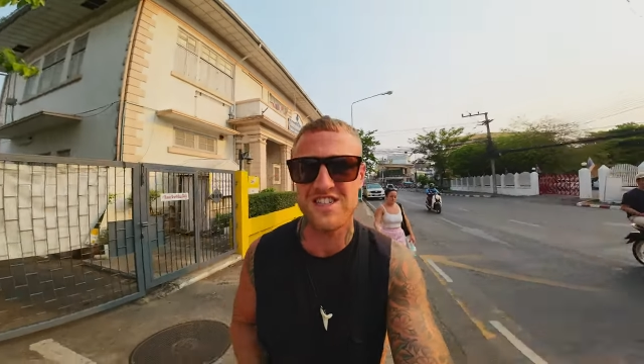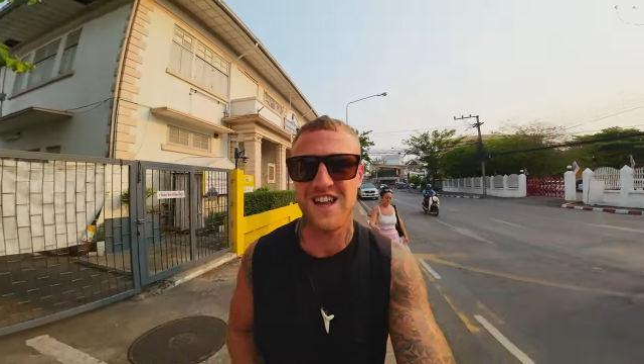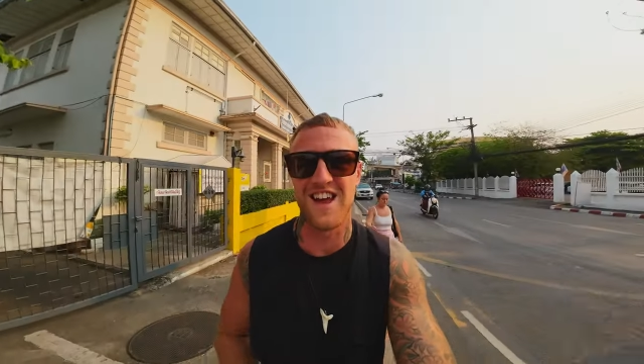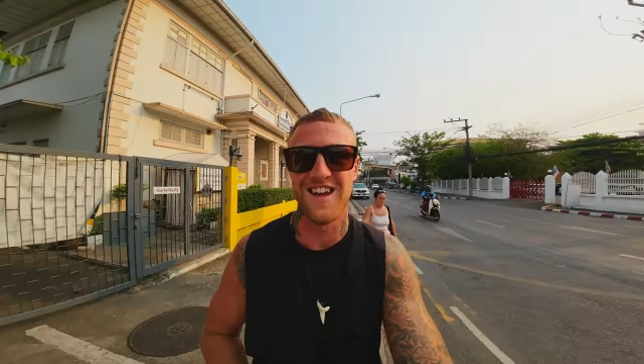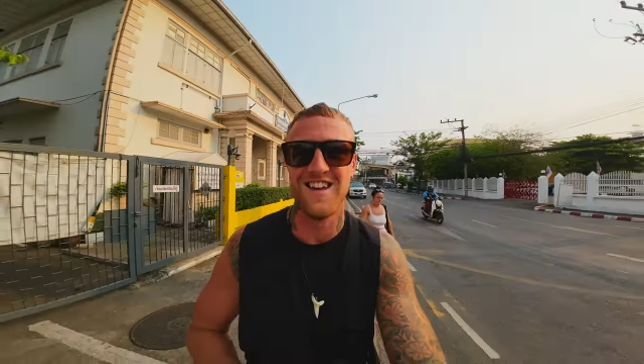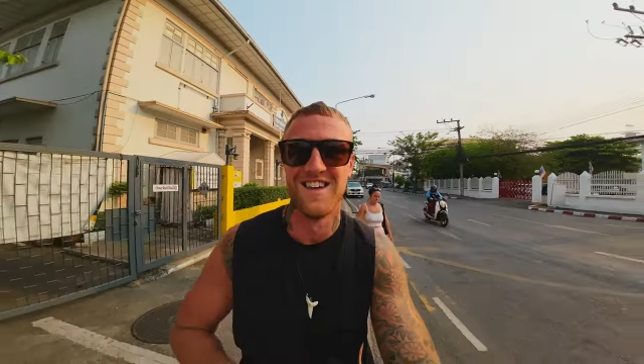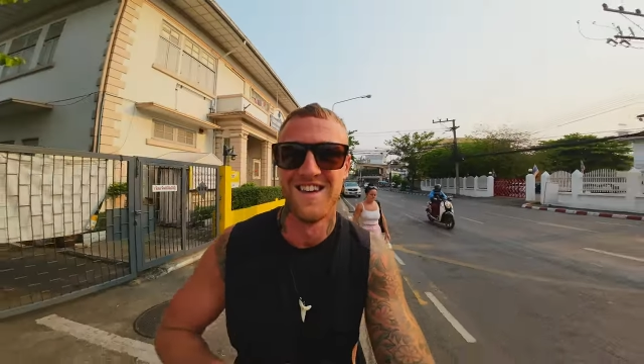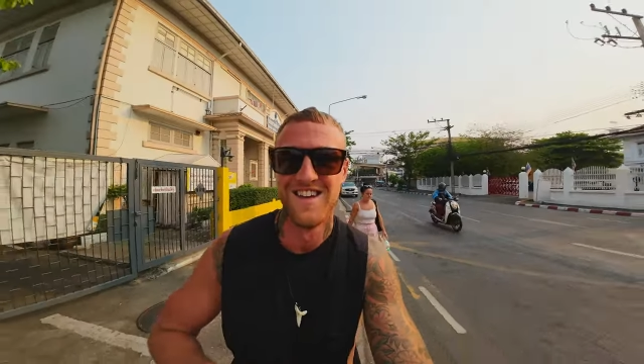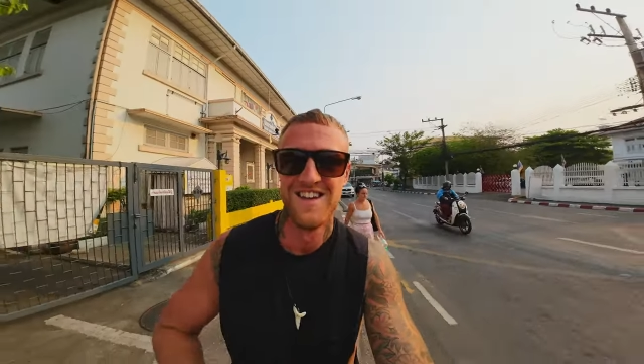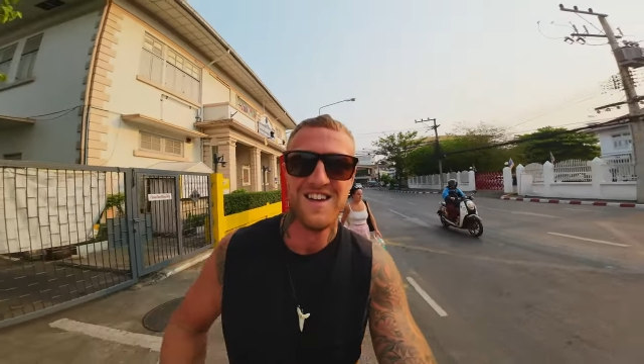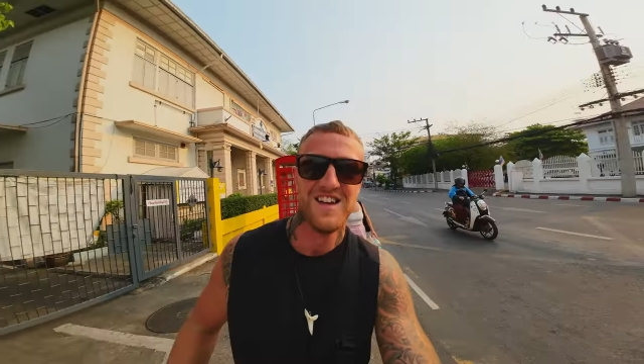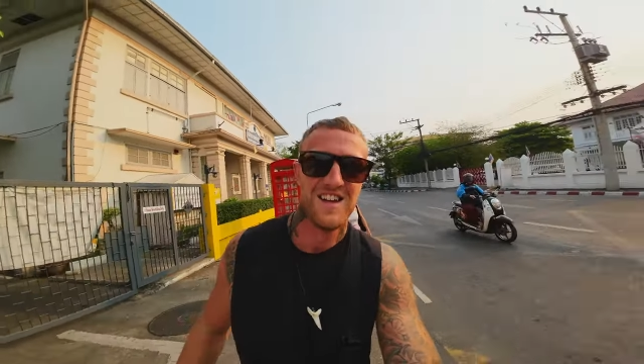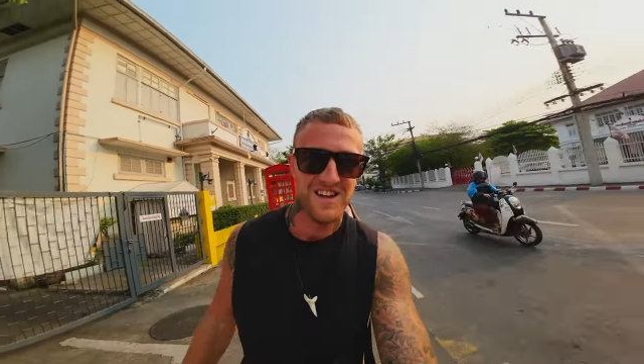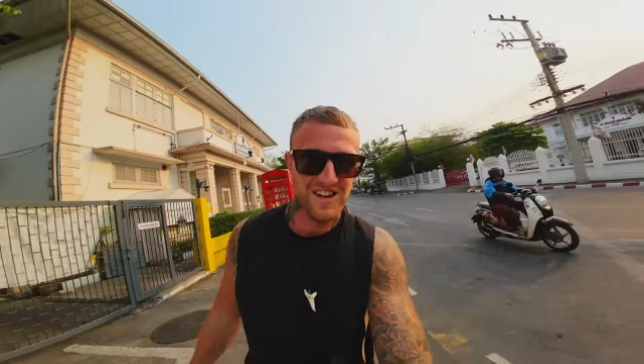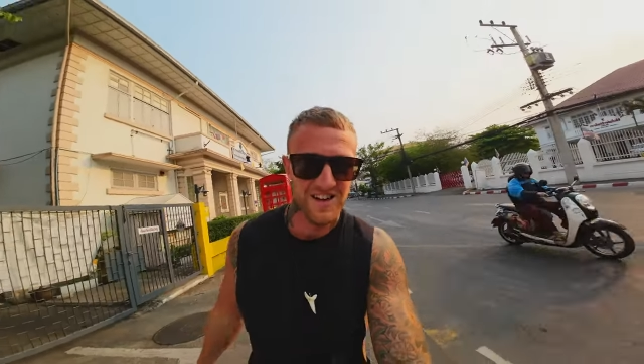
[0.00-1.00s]
there.
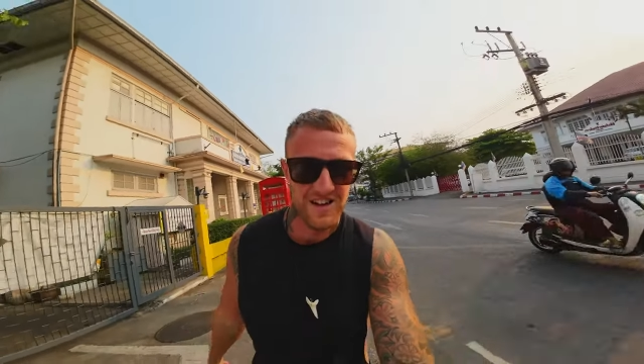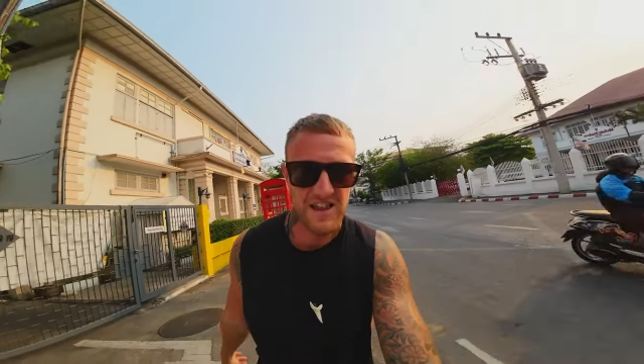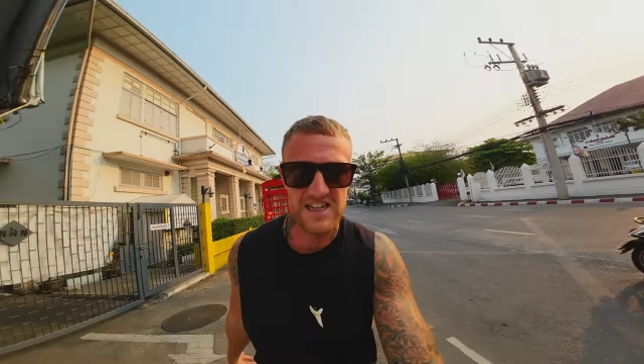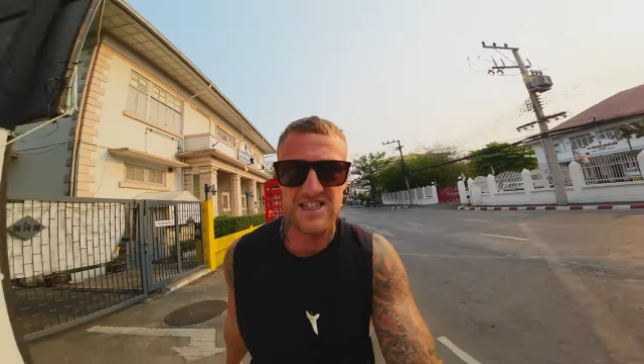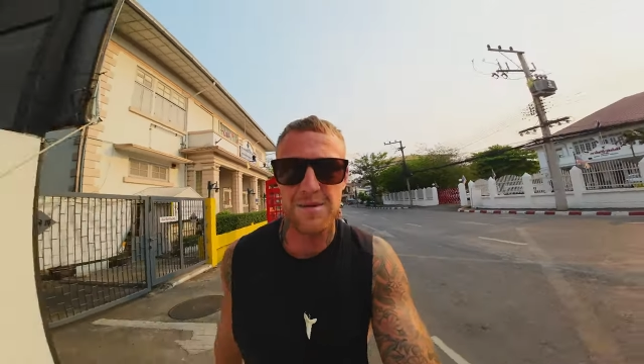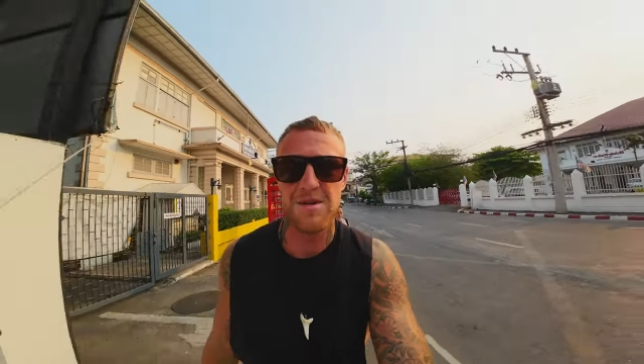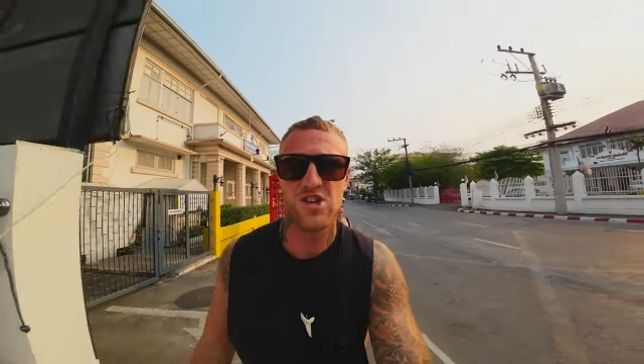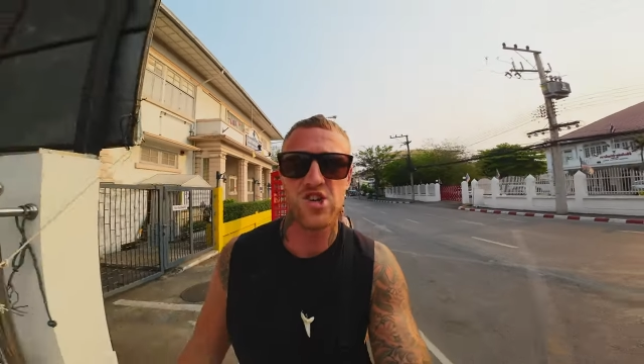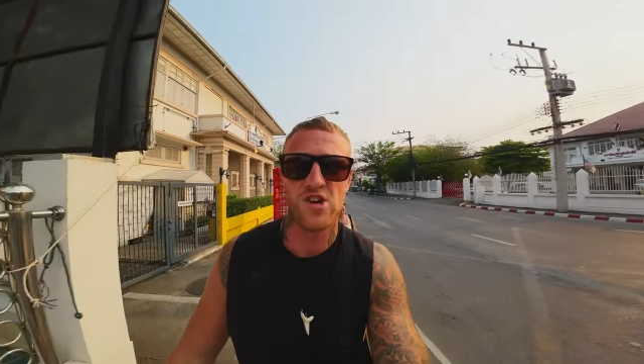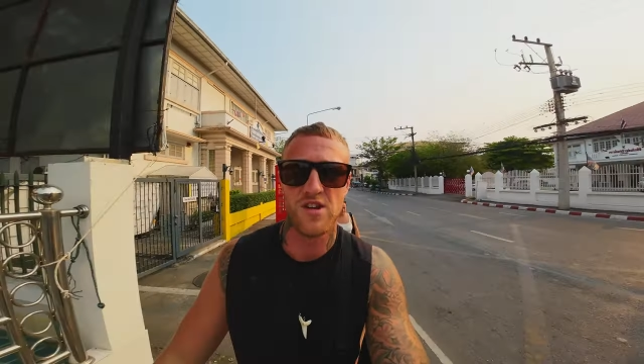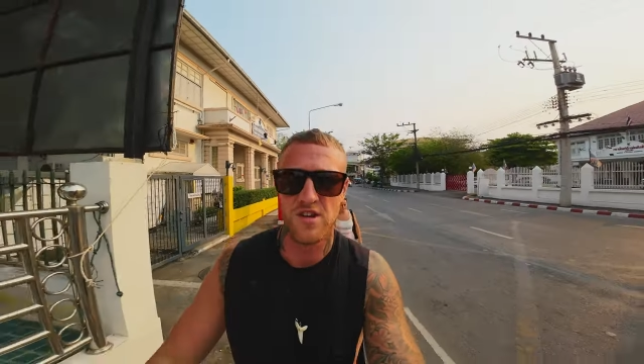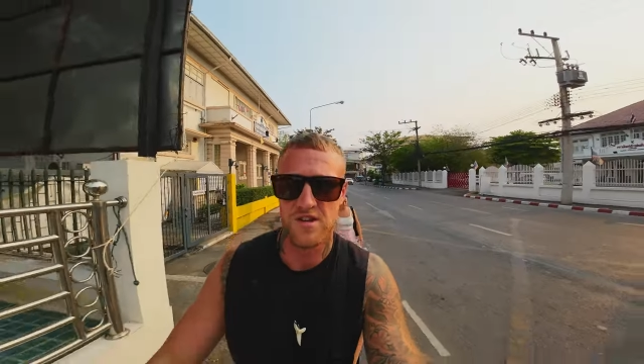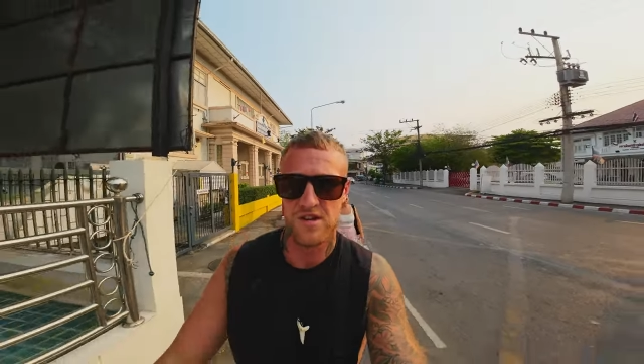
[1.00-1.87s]
That's the mission.